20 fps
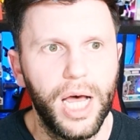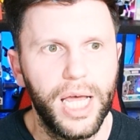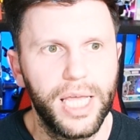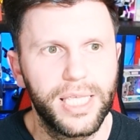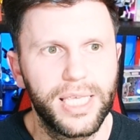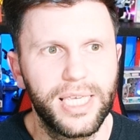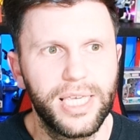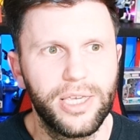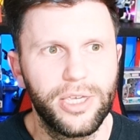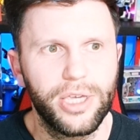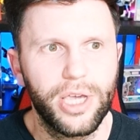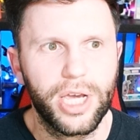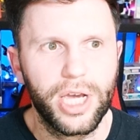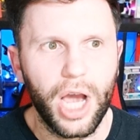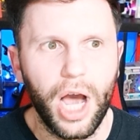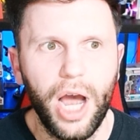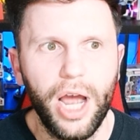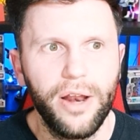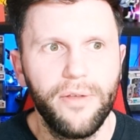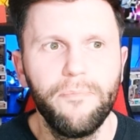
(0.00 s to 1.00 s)
you
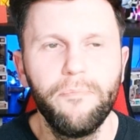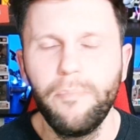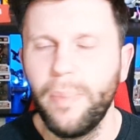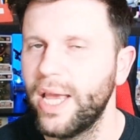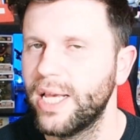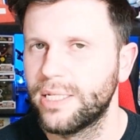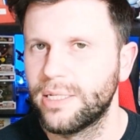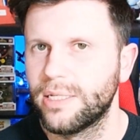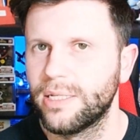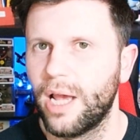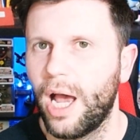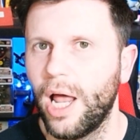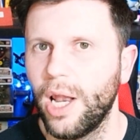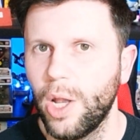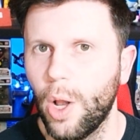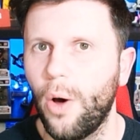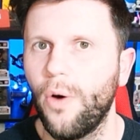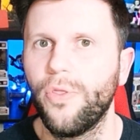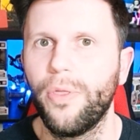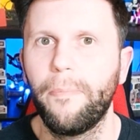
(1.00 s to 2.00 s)
kind of miss a
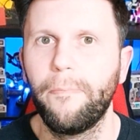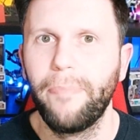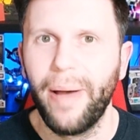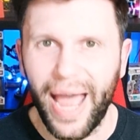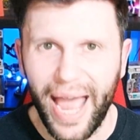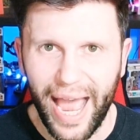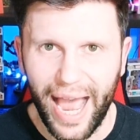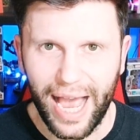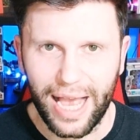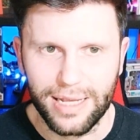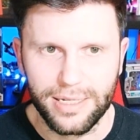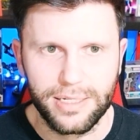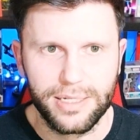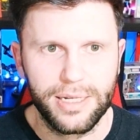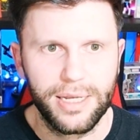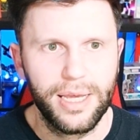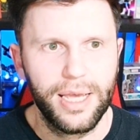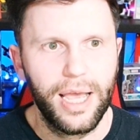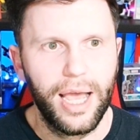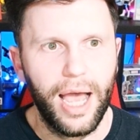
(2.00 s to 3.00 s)
lot of the
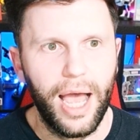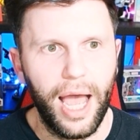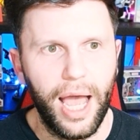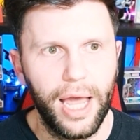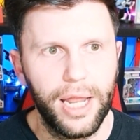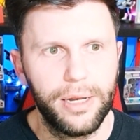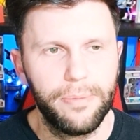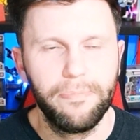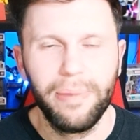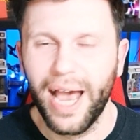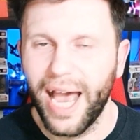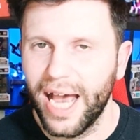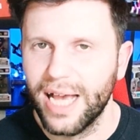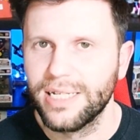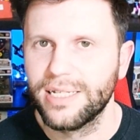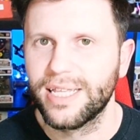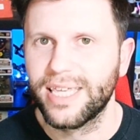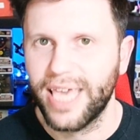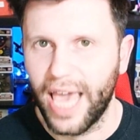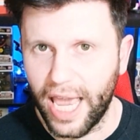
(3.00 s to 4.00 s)
past and
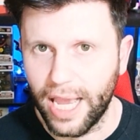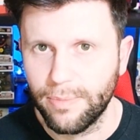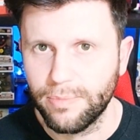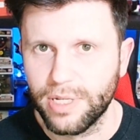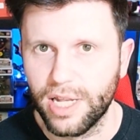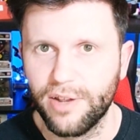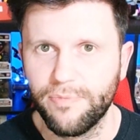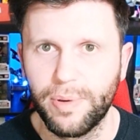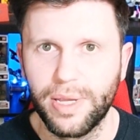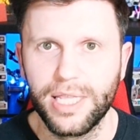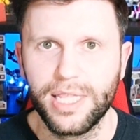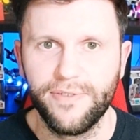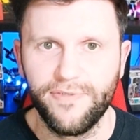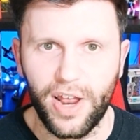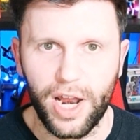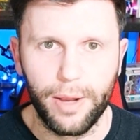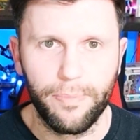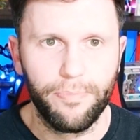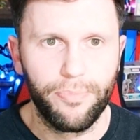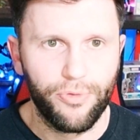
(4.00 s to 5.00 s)
past games that have been
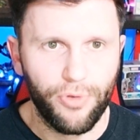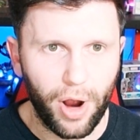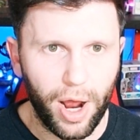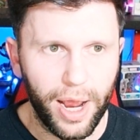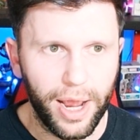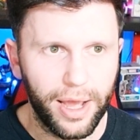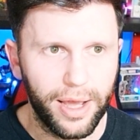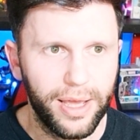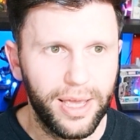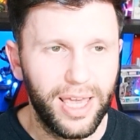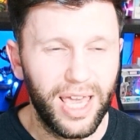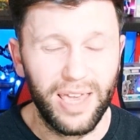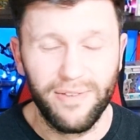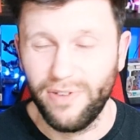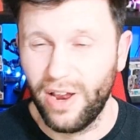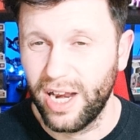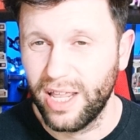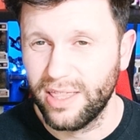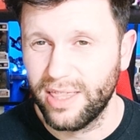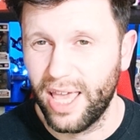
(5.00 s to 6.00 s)
developed prior. If
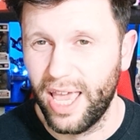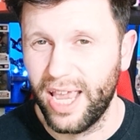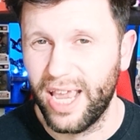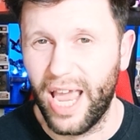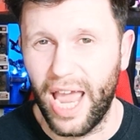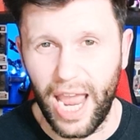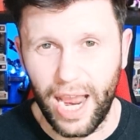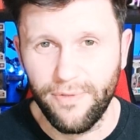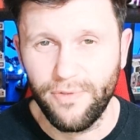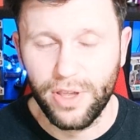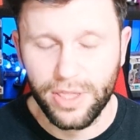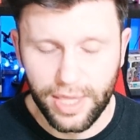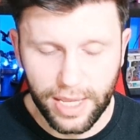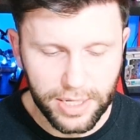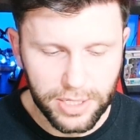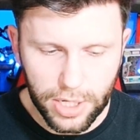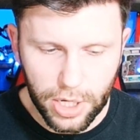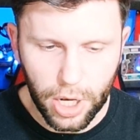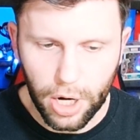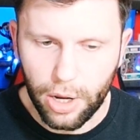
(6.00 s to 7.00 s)
anything,
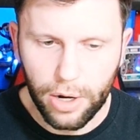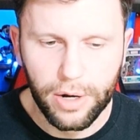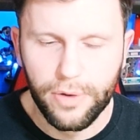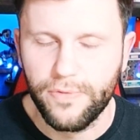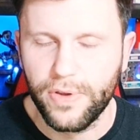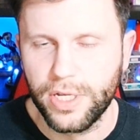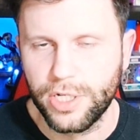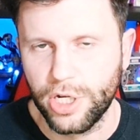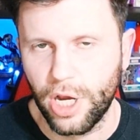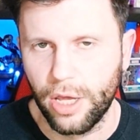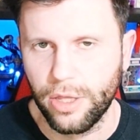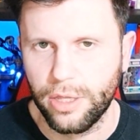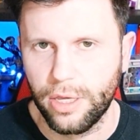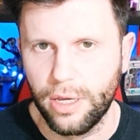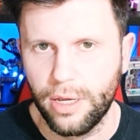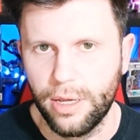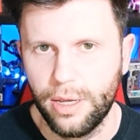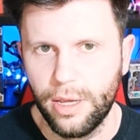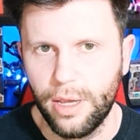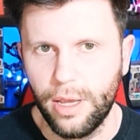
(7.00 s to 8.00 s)
everything's a clone of each
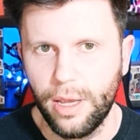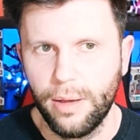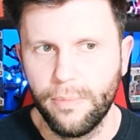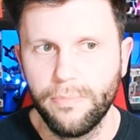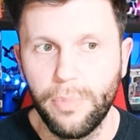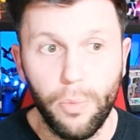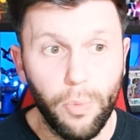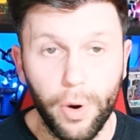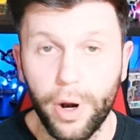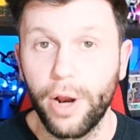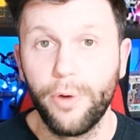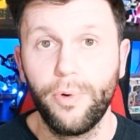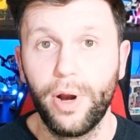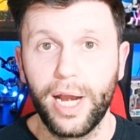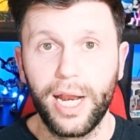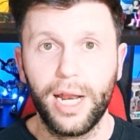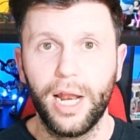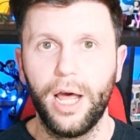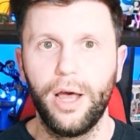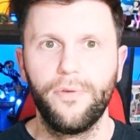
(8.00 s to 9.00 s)
other. But what I
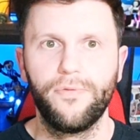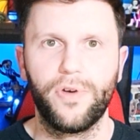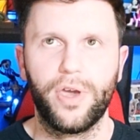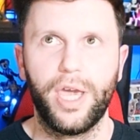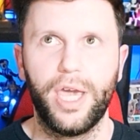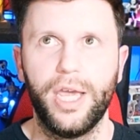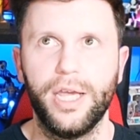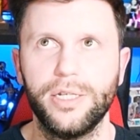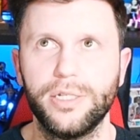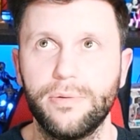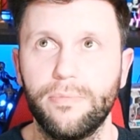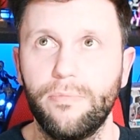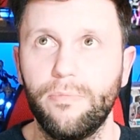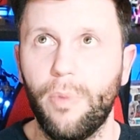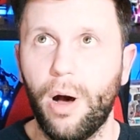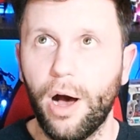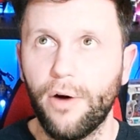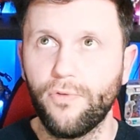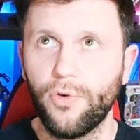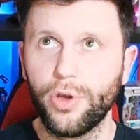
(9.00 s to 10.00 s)
really love is
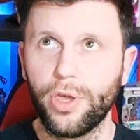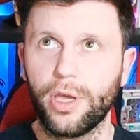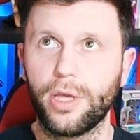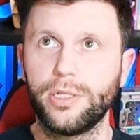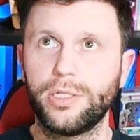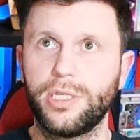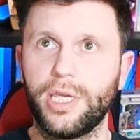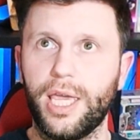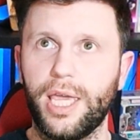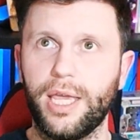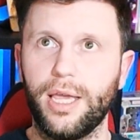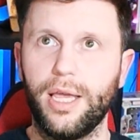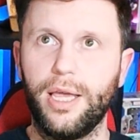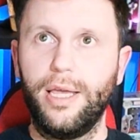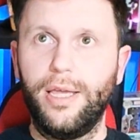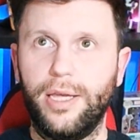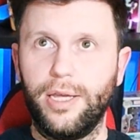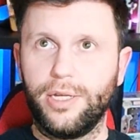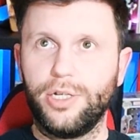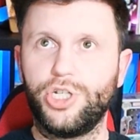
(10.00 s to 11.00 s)
Marvel. You can see
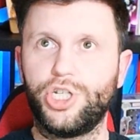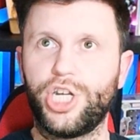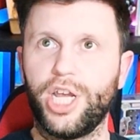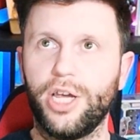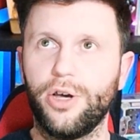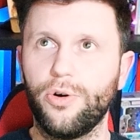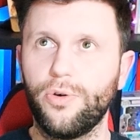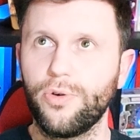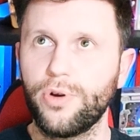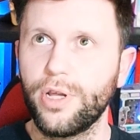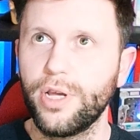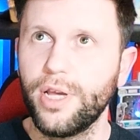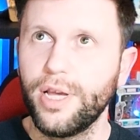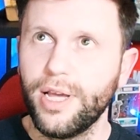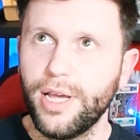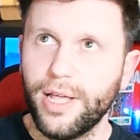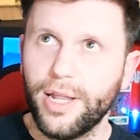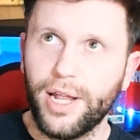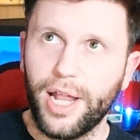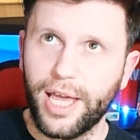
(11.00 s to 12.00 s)
Shield.
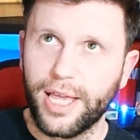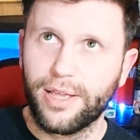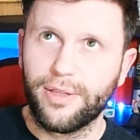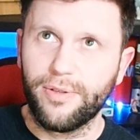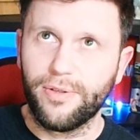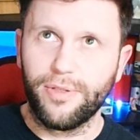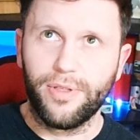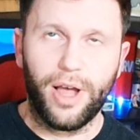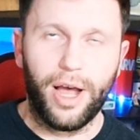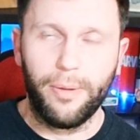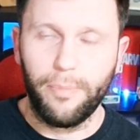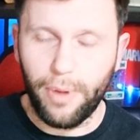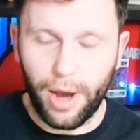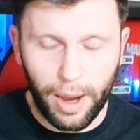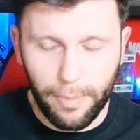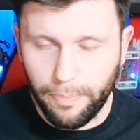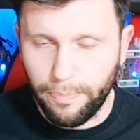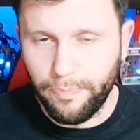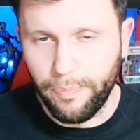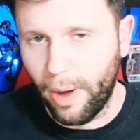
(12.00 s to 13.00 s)
Like
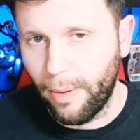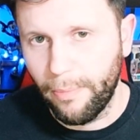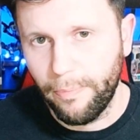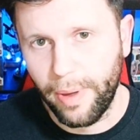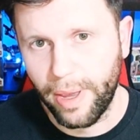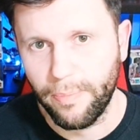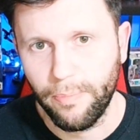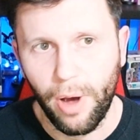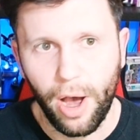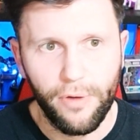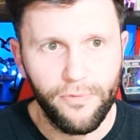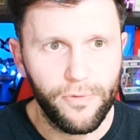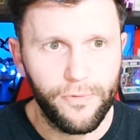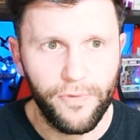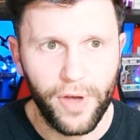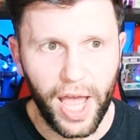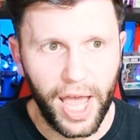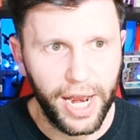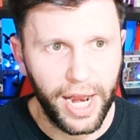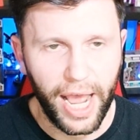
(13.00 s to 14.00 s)
I'm a big Marvel
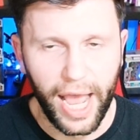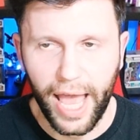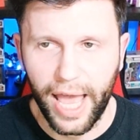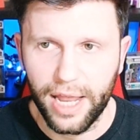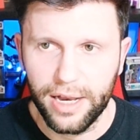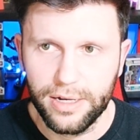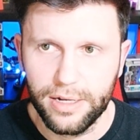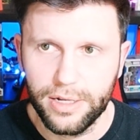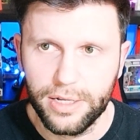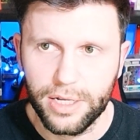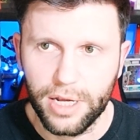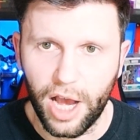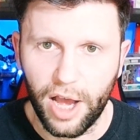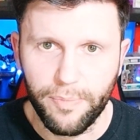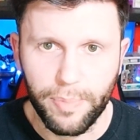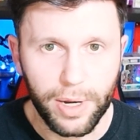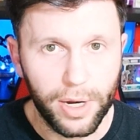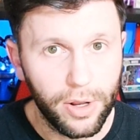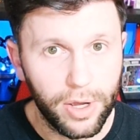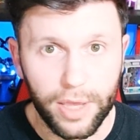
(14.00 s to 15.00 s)
fan, and
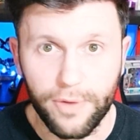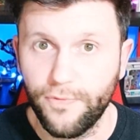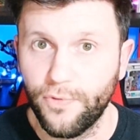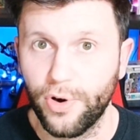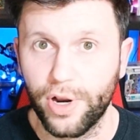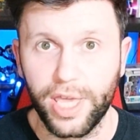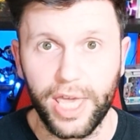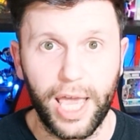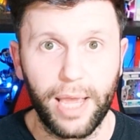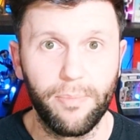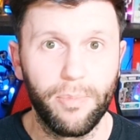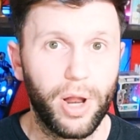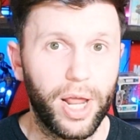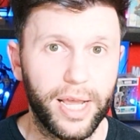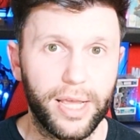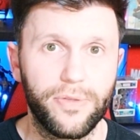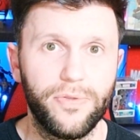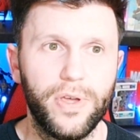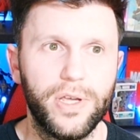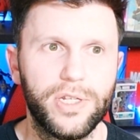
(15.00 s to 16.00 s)
I've been looking for a game
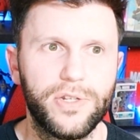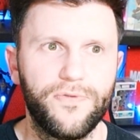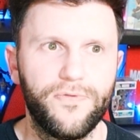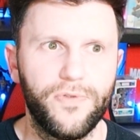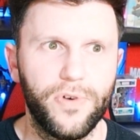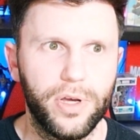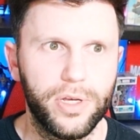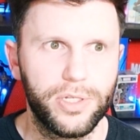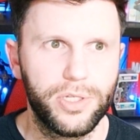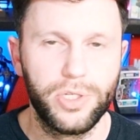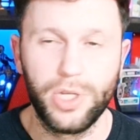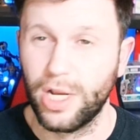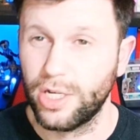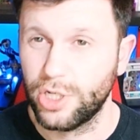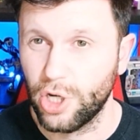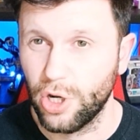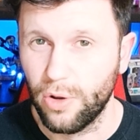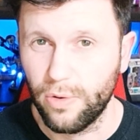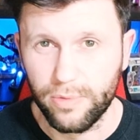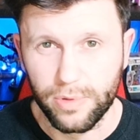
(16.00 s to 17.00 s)
like this for
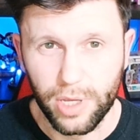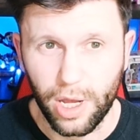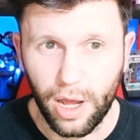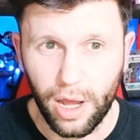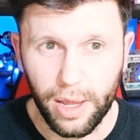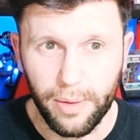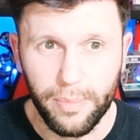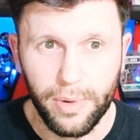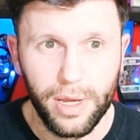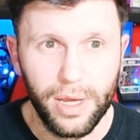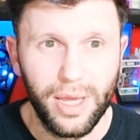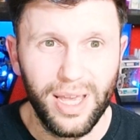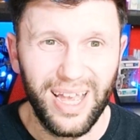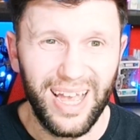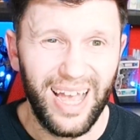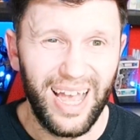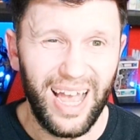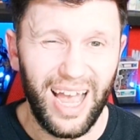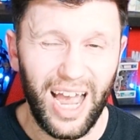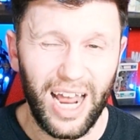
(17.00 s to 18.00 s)
such a long time.
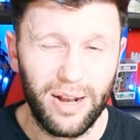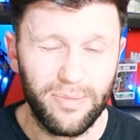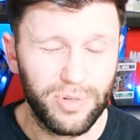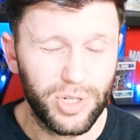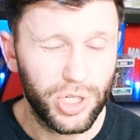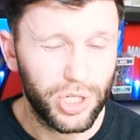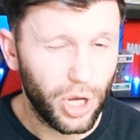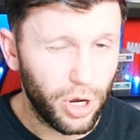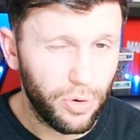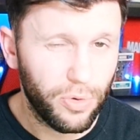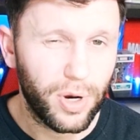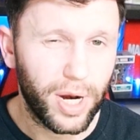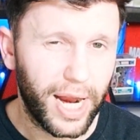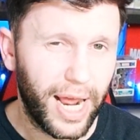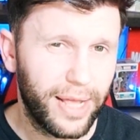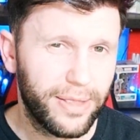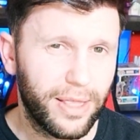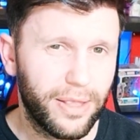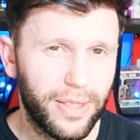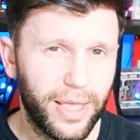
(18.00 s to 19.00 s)
And I'm so
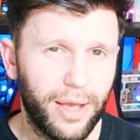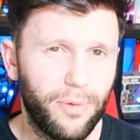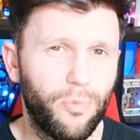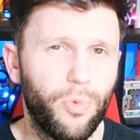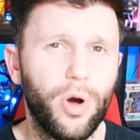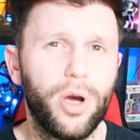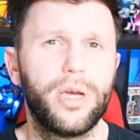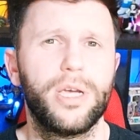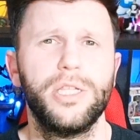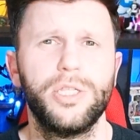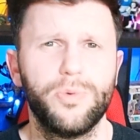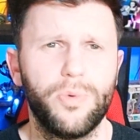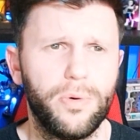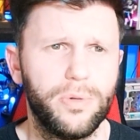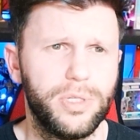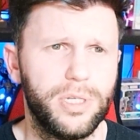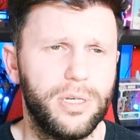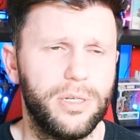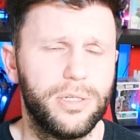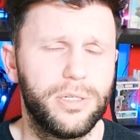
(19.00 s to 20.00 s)
glad that they're working
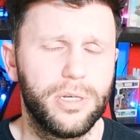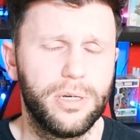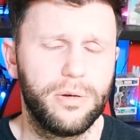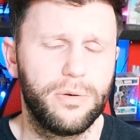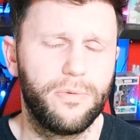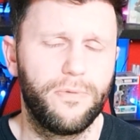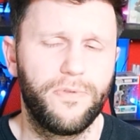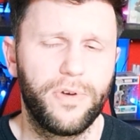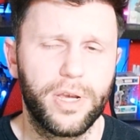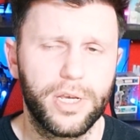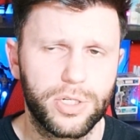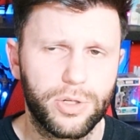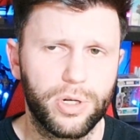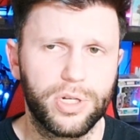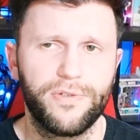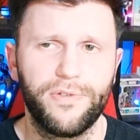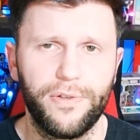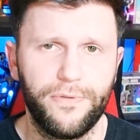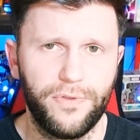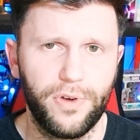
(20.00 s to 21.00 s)
towards it. So fingers
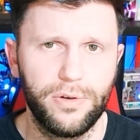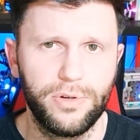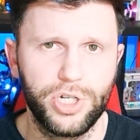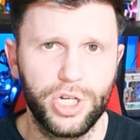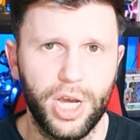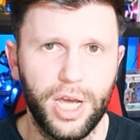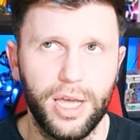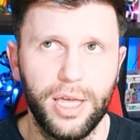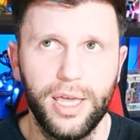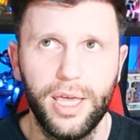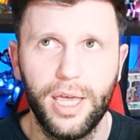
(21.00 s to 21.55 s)
crossed for the future.